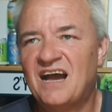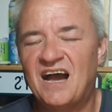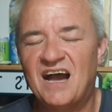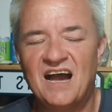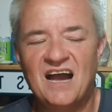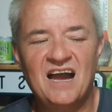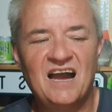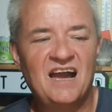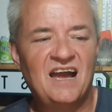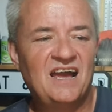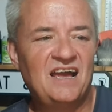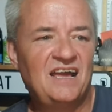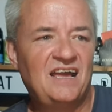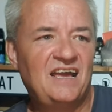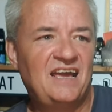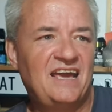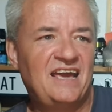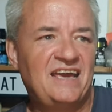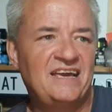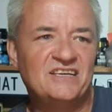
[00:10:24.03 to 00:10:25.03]
Uh,
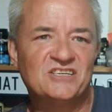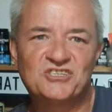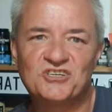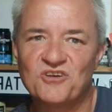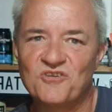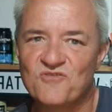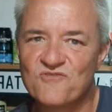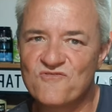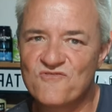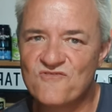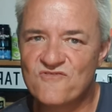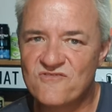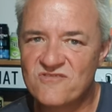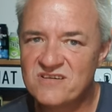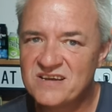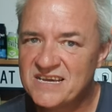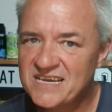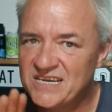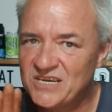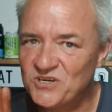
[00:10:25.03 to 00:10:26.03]
it's a
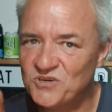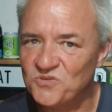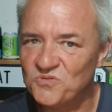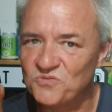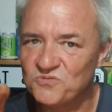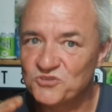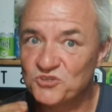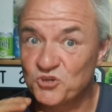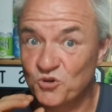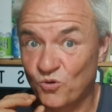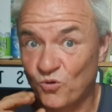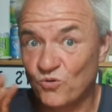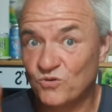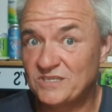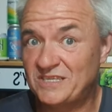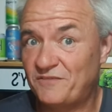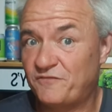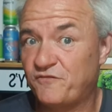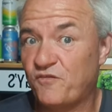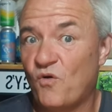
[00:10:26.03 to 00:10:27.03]
real tour
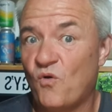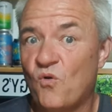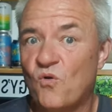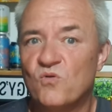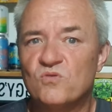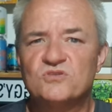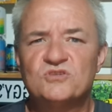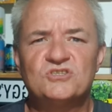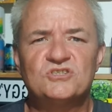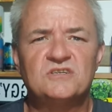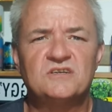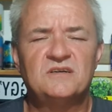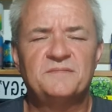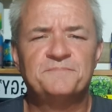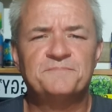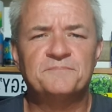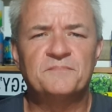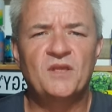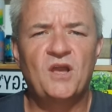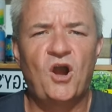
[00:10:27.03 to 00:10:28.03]
de force
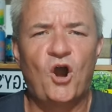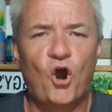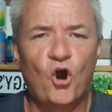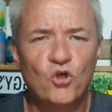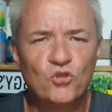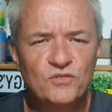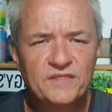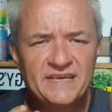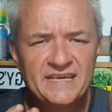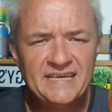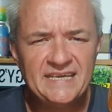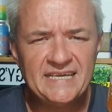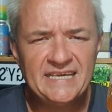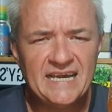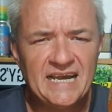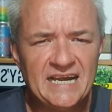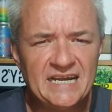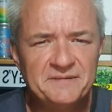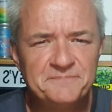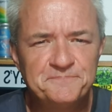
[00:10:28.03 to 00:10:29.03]
on
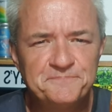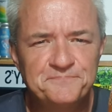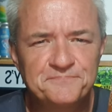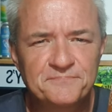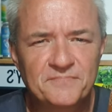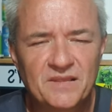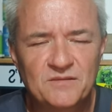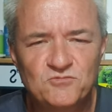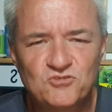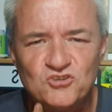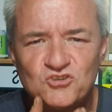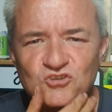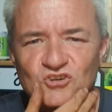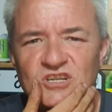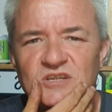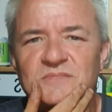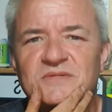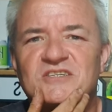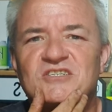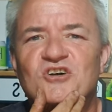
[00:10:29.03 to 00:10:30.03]
the, um, just
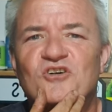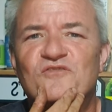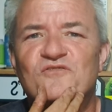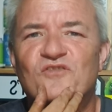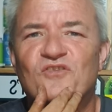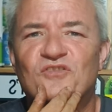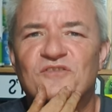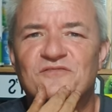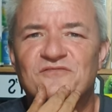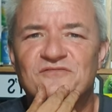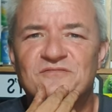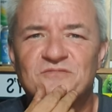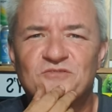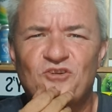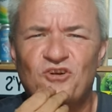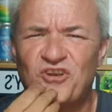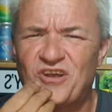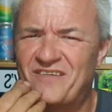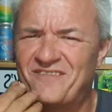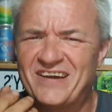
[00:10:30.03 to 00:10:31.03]
looking at myself on the,
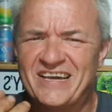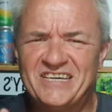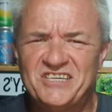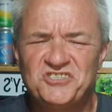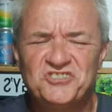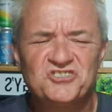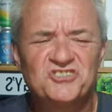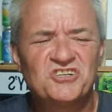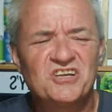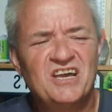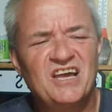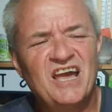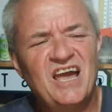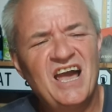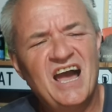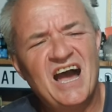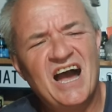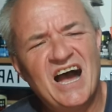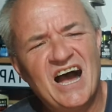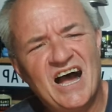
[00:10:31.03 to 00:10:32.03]
God I've aged.
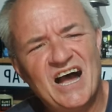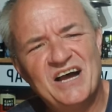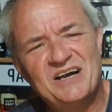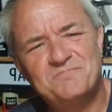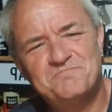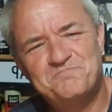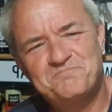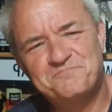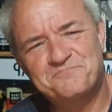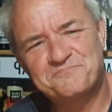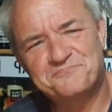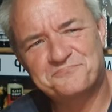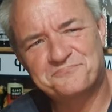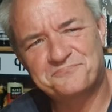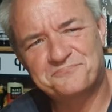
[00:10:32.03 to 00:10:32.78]
Um,